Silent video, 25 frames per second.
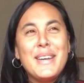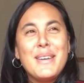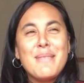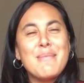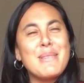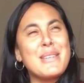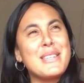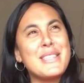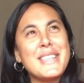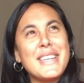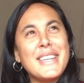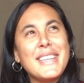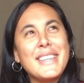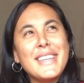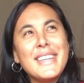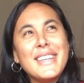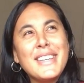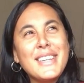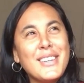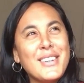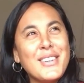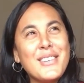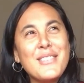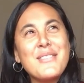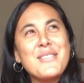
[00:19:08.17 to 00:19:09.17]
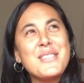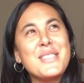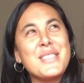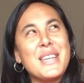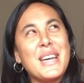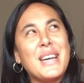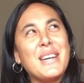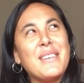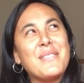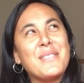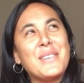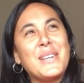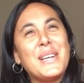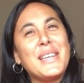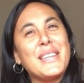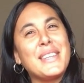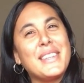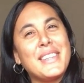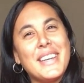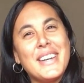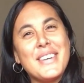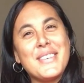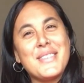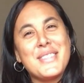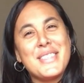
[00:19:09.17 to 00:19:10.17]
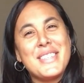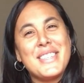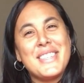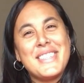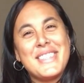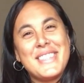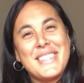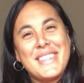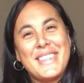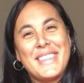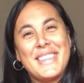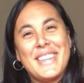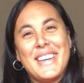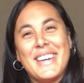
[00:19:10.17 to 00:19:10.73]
because I think I could have saved like thousands,